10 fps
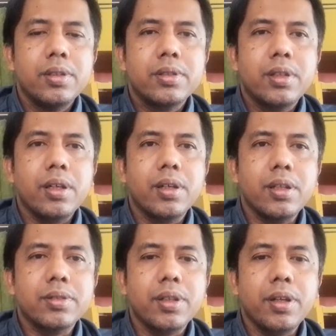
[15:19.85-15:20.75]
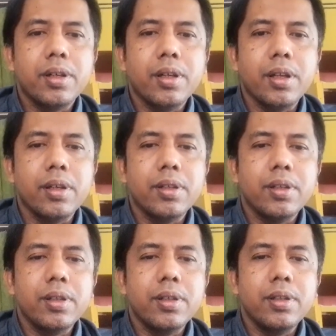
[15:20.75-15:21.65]
Children's learning
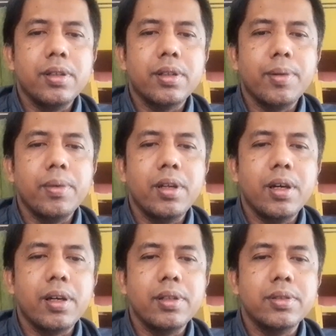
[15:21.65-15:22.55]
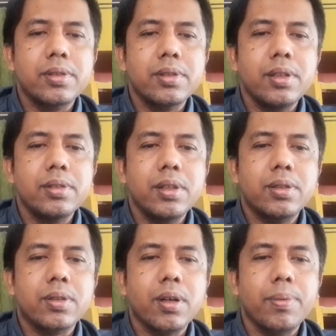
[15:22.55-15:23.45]
intermediaries in
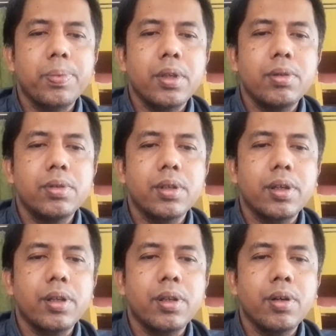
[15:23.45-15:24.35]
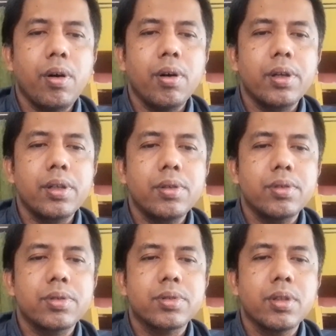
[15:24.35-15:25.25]
this therapy usually only
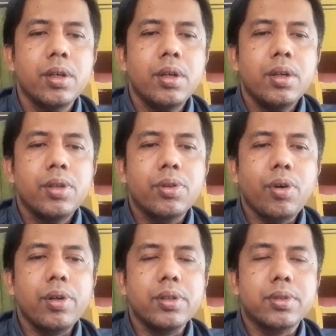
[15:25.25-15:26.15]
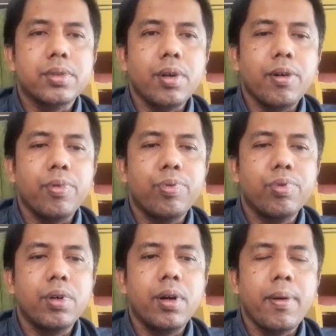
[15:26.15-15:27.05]
use toys or
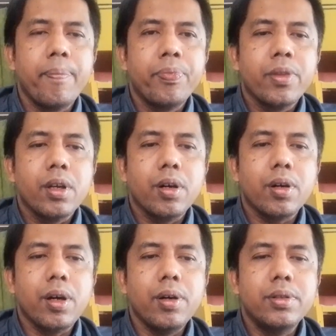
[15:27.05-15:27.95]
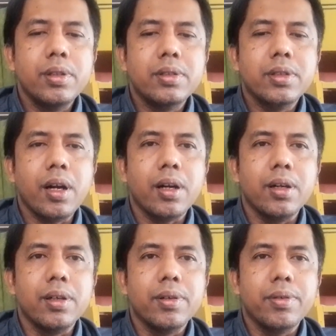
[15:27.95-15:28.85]
food around the child.
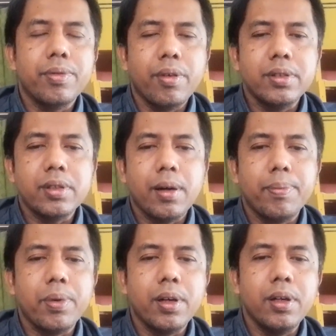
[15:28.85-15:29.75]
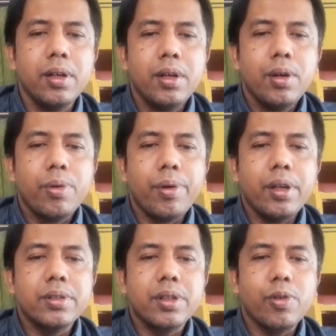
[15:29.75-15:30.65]
For example,
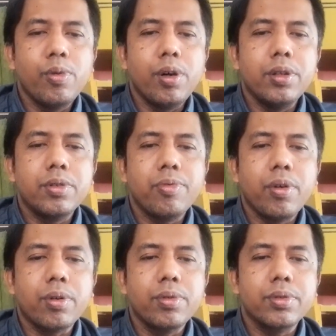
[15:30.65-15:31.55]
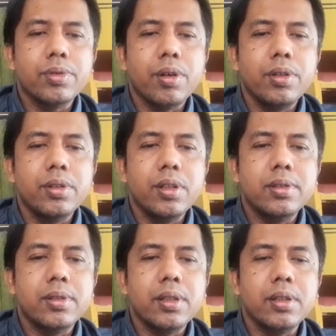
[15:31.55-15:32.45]
when they want to focus on
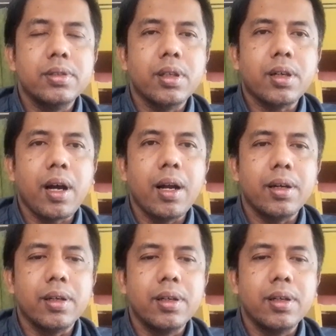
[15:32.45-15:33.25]
teaching the color